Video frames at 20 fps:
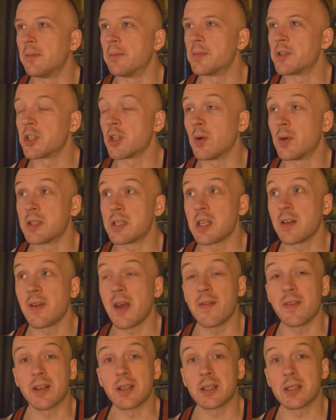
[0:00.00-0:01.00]
So instead of
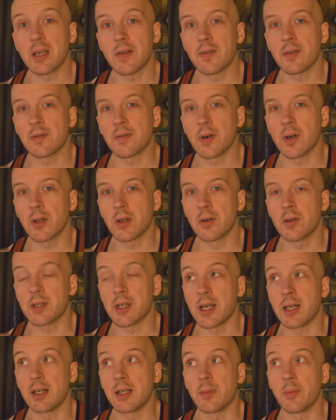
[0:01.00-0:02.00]
having seven photos,
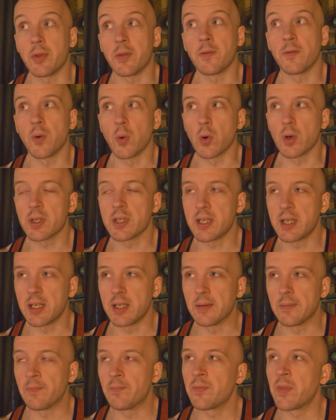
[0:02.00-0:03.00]
I ended up with
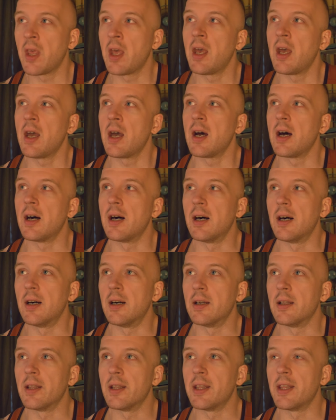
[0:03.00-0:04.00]
14.
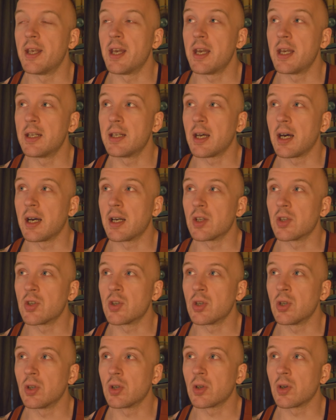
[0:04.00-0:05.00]
Then I
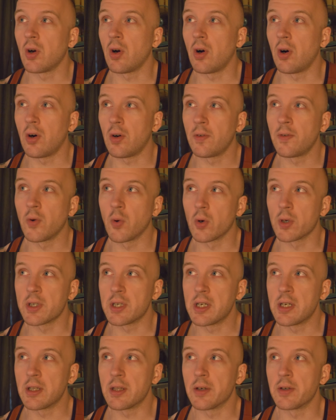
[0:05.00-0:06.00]
took all
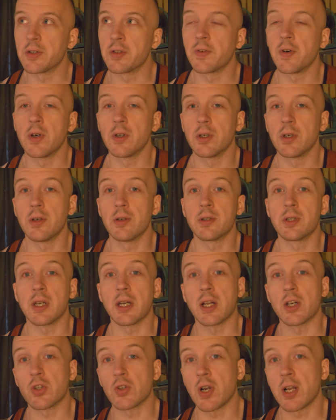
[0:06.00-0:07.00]
14 of those photos
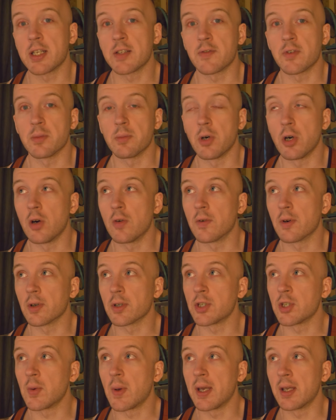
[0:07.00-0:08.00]
and I transferred them over
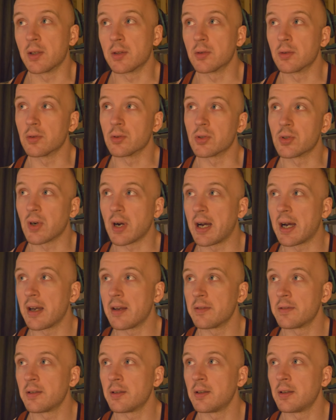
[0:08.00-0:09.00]
to a Google
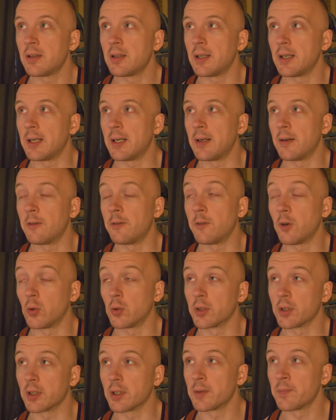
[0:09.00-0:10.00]
Drive
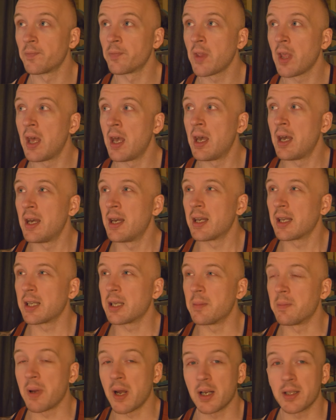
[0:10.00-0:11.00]
folder,
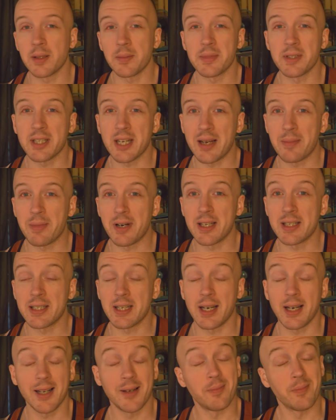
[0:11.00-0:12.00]
compared them side by
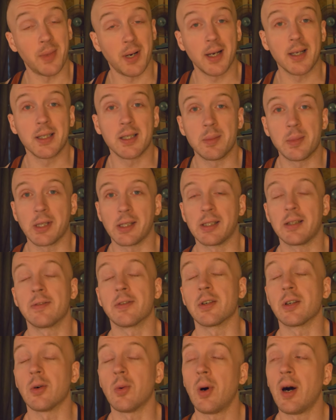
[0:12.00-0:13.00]
side mind-numbingly
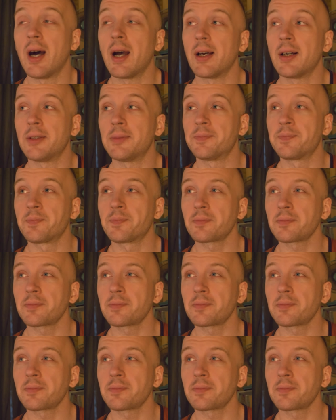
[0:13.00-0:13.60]
for a while,